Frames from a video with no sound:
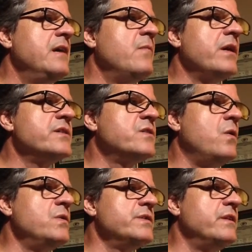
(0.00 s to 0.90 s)
Marcus
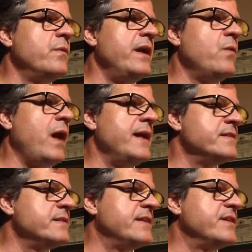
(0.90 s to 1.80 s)
Colston, and Ray
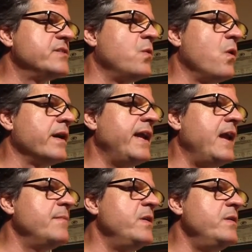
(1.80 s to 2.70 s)
Rice as his core.
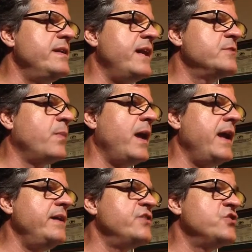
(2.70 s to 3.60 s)
Cam Newton, Des
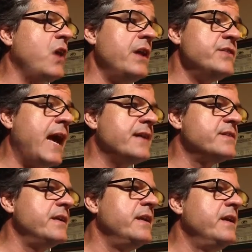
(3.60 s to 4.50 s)
Bryant, Deshaun
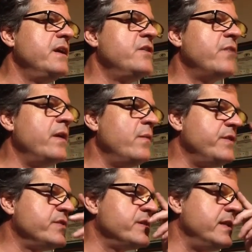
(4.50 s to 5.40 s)
Jackson, Trent
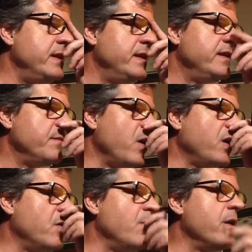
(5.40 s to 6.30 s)
Richardson,
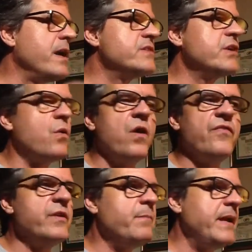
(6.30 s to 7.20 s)
DeMarco Murray as the core
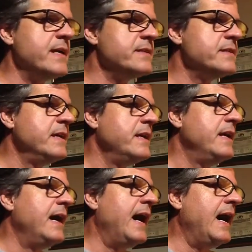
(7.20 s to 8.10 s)
for DeBiz.
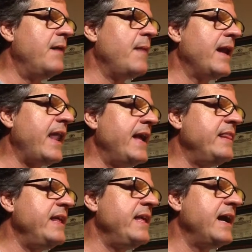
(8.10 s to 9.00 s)
I like
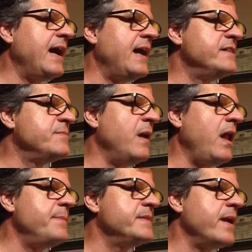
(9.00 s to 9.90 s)
I smell
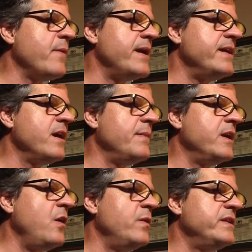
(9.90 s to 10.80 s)
upset right here. I'm going to
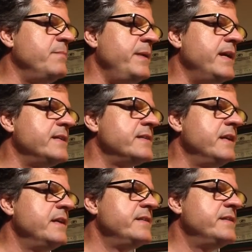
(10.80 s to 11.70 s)
go with DeBiz
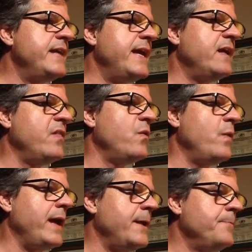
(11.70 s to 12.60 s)
to take the win.